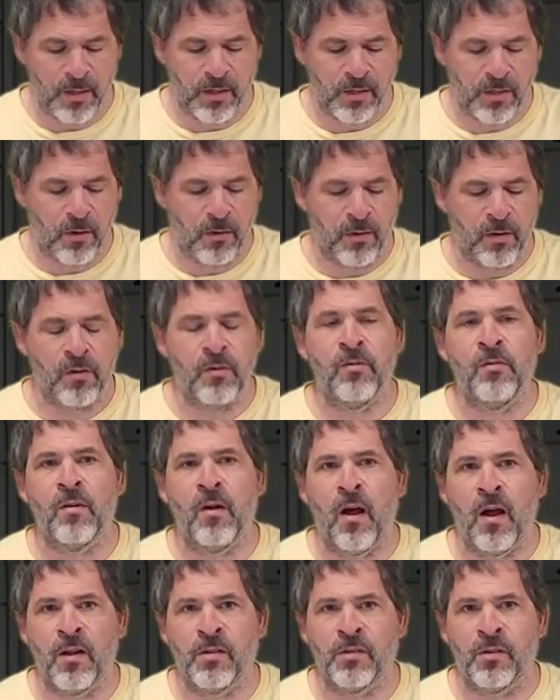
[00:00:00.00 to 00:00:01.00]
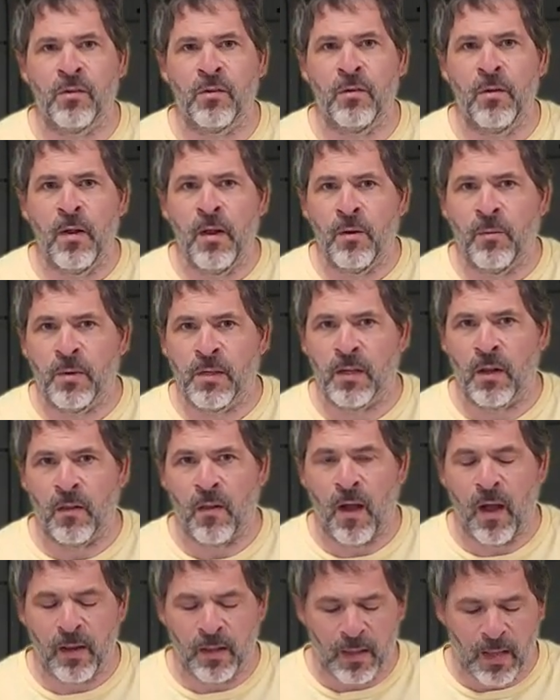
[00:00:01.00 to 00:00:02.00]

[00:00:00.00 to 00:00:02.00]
So the new nozzle was a lot